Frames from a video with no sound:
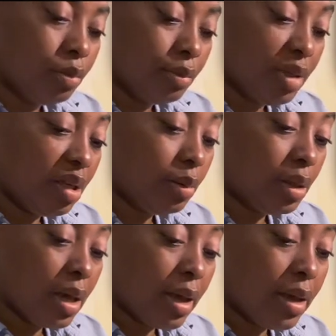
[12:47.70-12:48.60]
Baby,
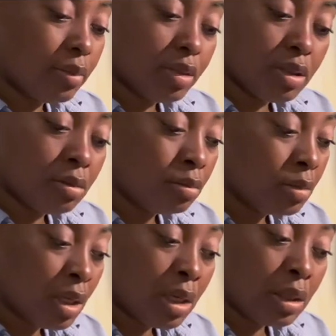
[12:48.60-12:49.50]
I've been
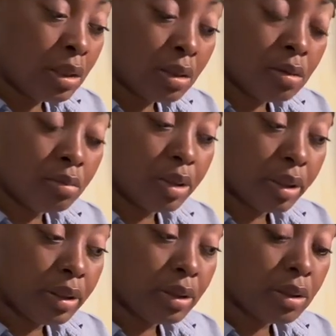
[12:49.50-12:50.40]
making
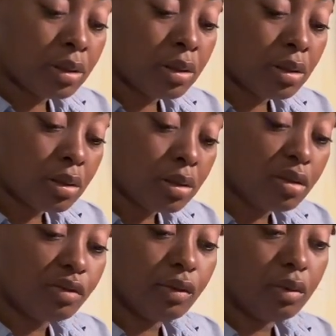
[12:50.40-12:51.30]

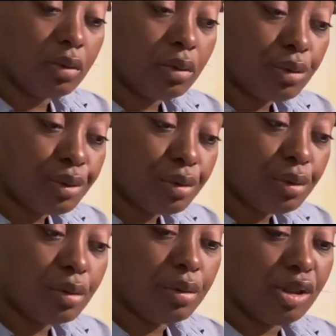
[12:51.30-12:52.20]
plans
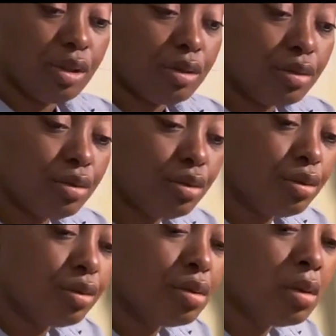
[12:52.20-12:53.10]
for
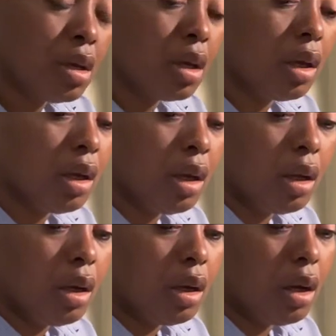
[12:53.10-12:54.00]
you.
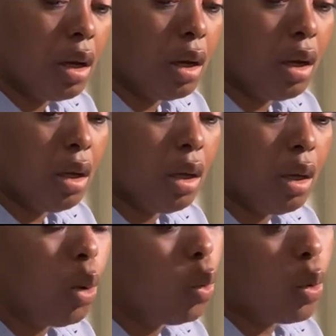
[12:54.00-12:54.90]
Uh,
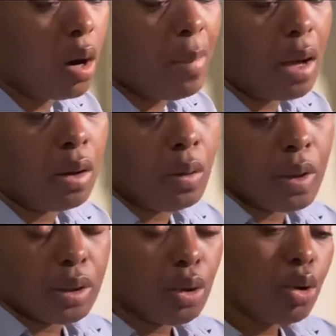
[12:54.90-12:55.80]
where am I
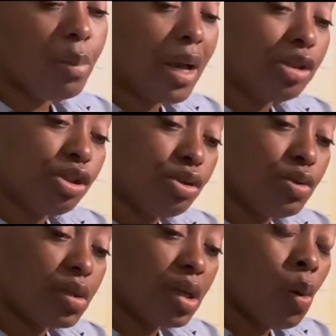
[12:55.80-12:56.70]
going? Who am I
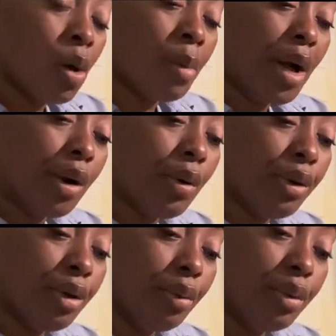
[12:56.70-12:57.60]
choosing? And where am I going
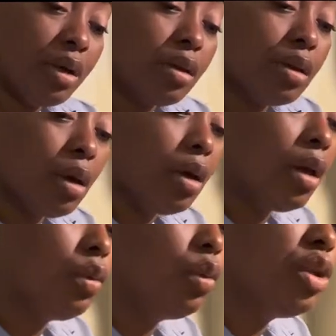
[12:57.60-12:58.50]
there with?
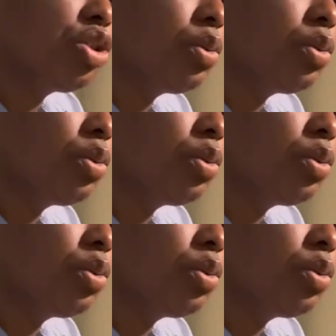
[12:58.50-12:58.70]
And which